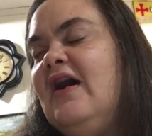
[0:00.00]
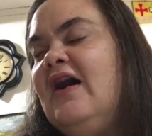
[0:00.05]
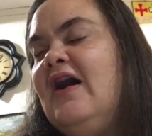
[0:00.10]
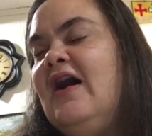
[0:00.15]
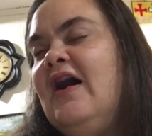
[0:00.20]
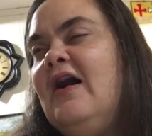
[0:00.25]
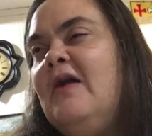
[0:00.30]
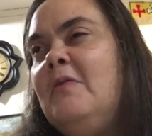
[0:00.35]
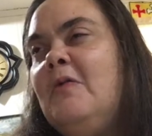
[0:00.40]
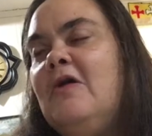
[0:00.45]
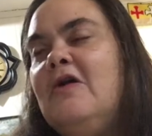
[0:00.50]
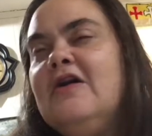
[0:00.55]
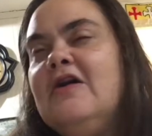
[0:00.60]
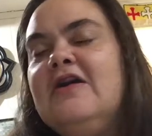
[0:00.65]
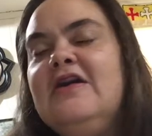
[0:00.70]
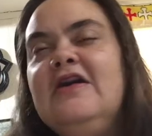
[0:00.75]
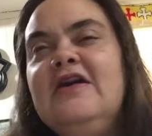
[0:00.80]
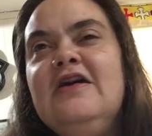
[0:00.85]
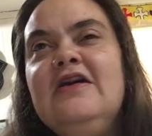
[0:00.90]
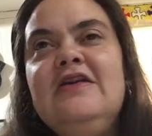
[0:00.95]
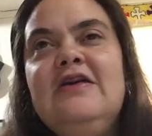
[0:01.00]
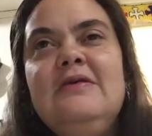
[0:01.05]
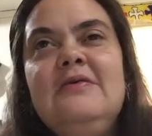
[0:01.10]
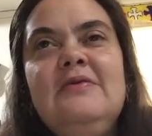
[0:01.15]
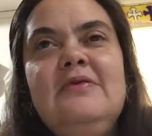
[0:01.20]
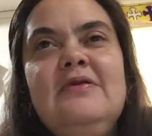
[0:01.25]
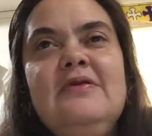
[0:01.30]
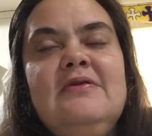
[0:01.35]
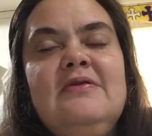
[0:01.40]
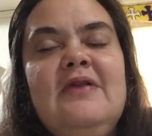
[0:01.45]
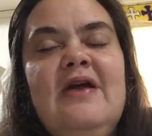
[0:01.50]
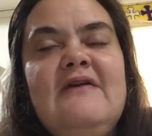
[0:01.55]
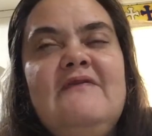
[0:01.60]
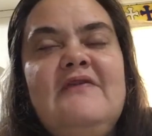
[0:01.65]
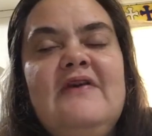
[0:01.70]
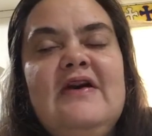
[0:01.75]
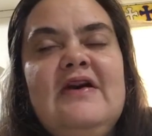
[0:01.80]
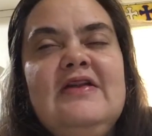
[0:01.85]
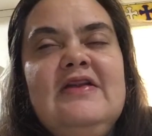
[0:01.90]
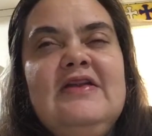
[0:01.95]
I walk in and I
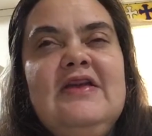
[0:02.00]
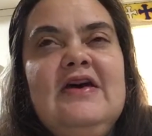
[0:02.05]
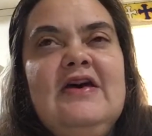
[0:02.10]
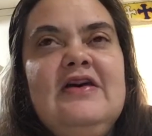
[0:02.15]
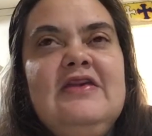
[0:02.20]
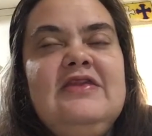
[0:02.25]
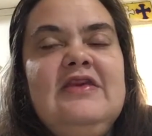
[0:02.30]
find out